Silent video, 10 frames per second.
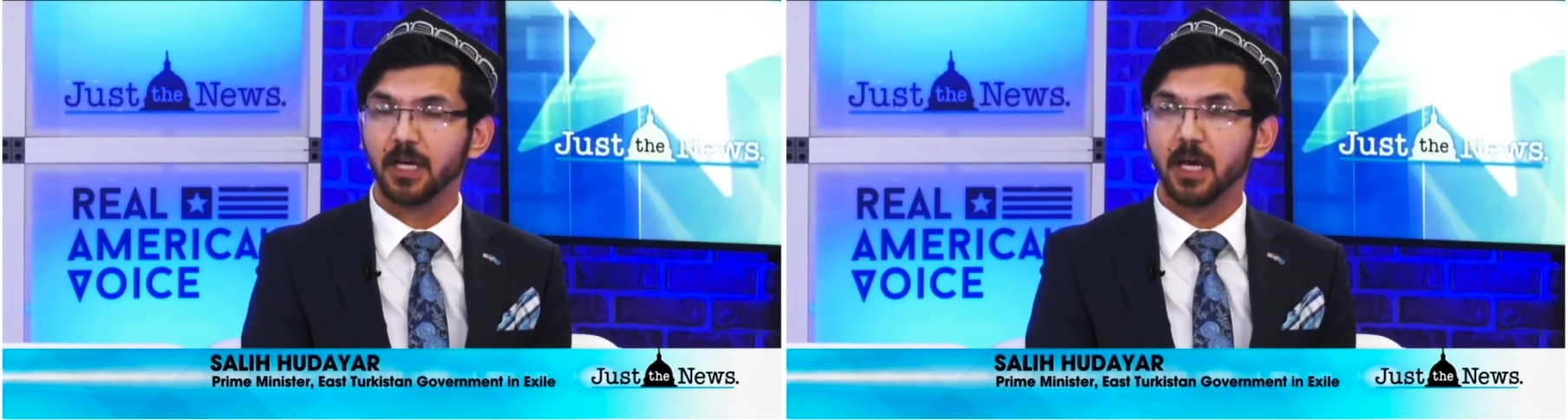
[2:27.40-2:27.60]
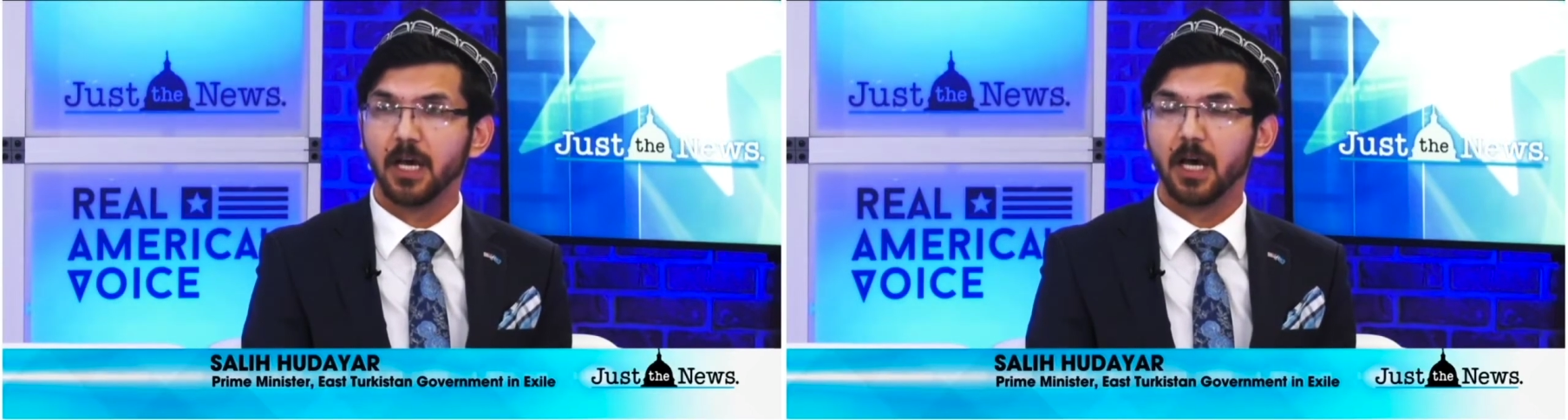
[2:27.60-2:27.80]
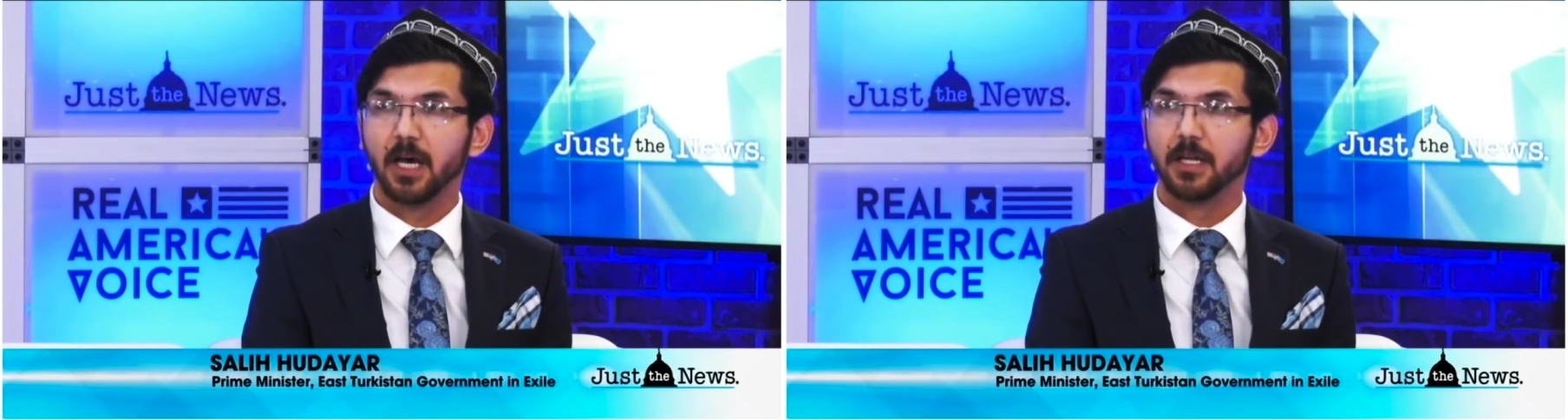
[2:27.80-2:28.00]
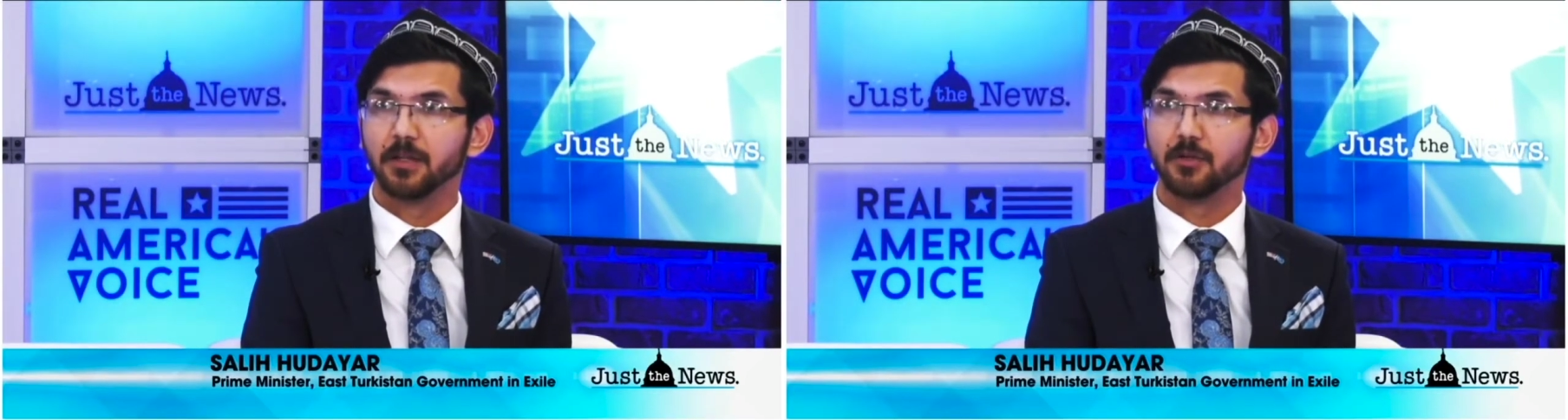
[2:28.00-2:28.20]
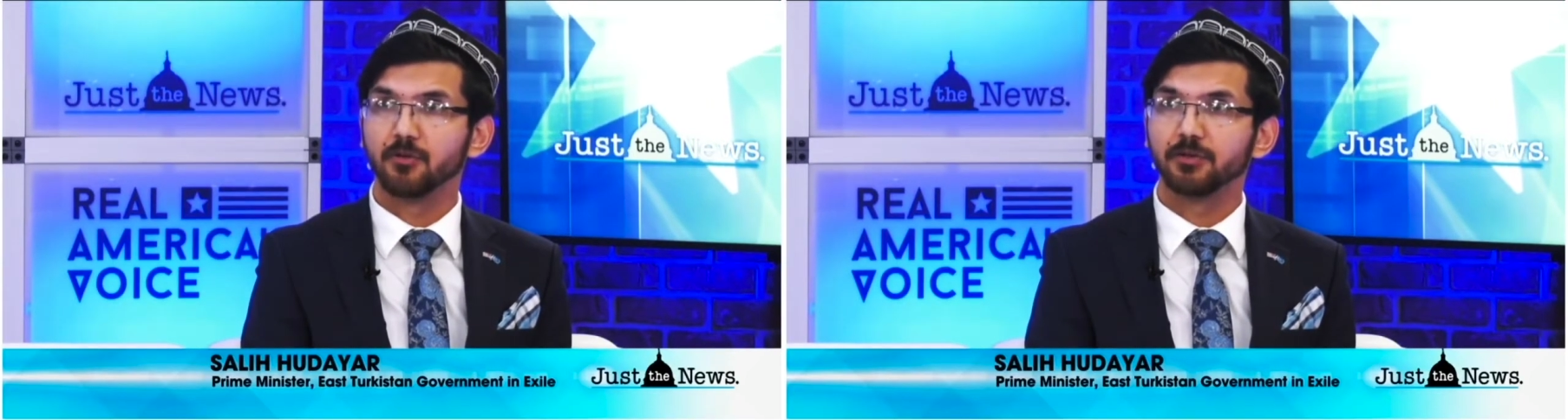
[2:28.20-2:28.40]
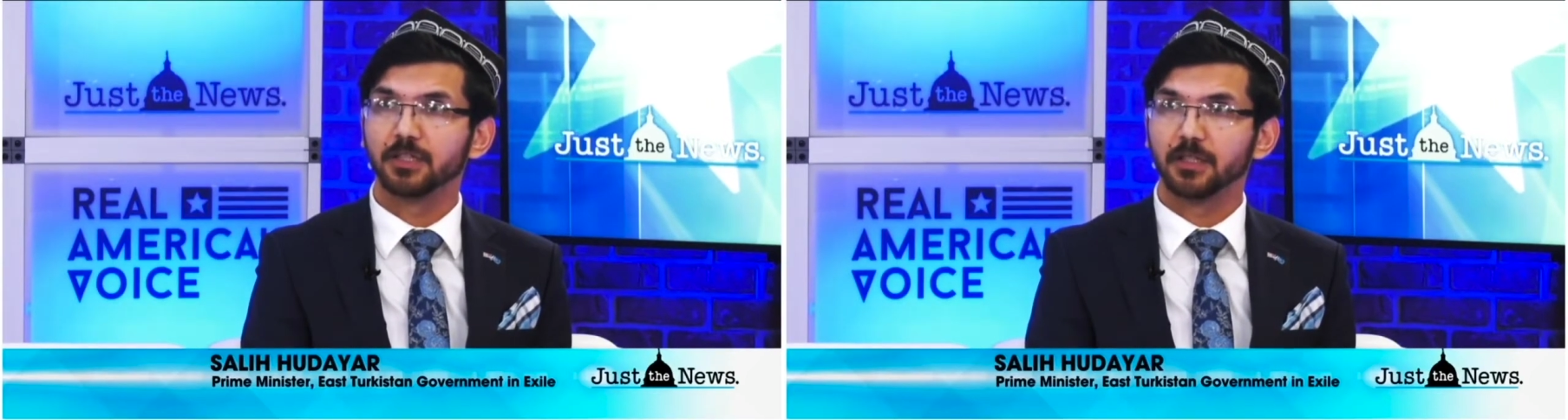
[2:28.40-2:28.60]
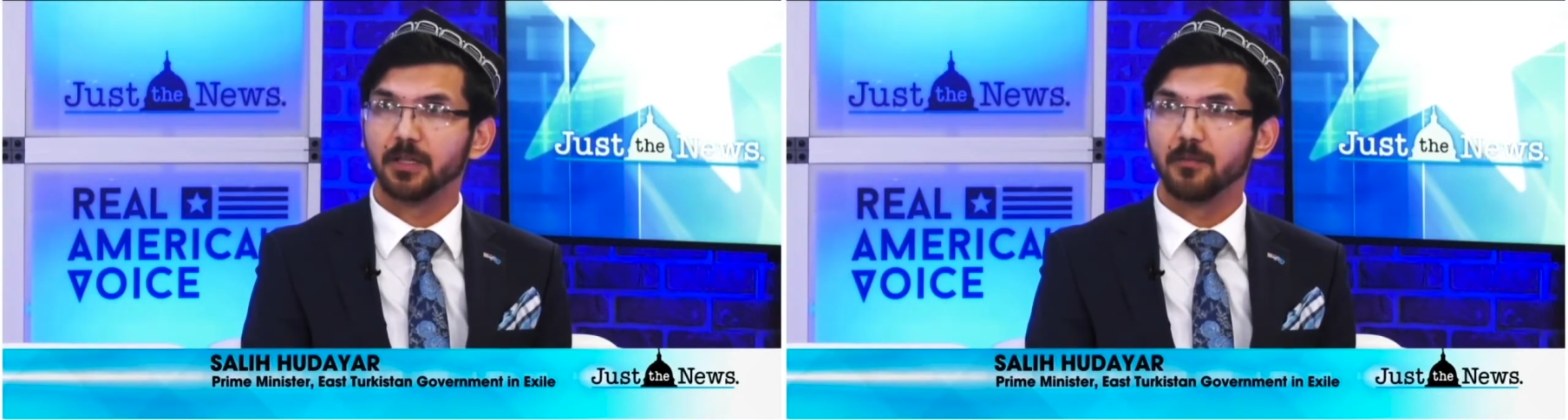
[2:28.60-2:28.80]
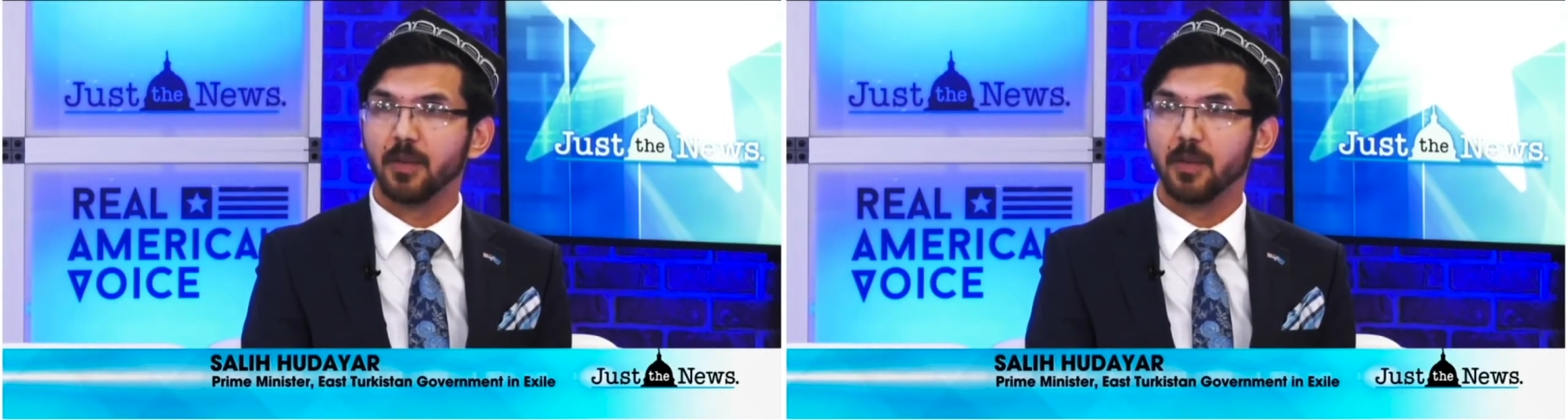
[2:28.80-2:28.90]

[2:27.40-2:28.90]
and using them